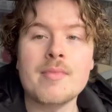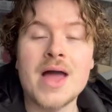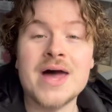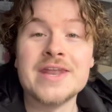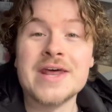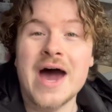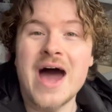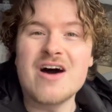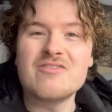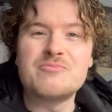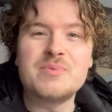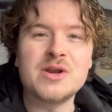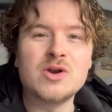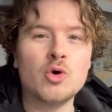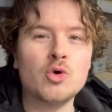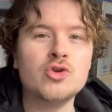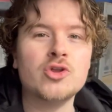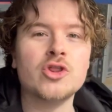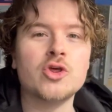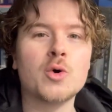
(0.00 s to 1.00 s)
And I have been
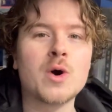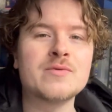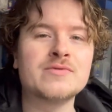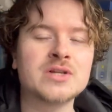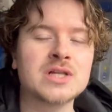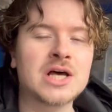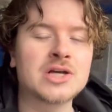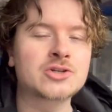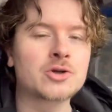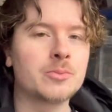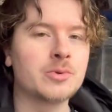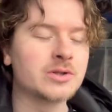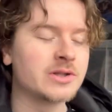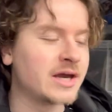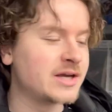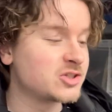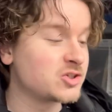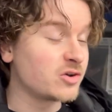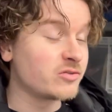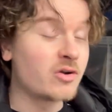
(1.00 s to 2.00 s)
under the weather the last couple of
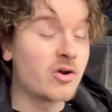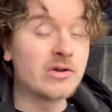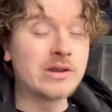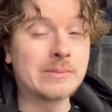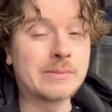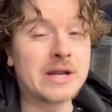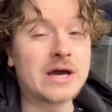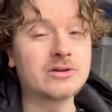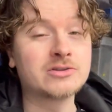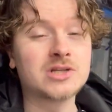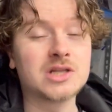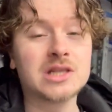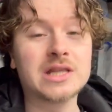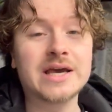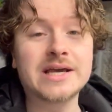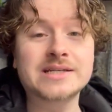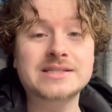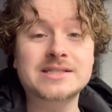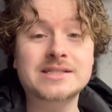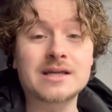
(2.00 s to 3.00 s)
days, so I've not really been able to
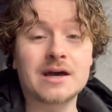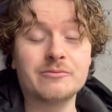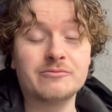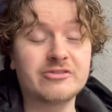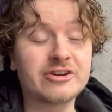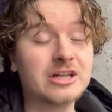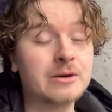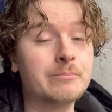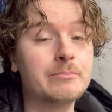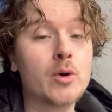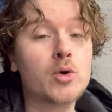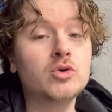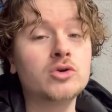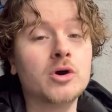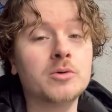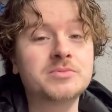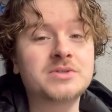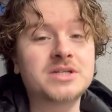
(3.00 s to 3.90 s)
list. I'm feeling bunged up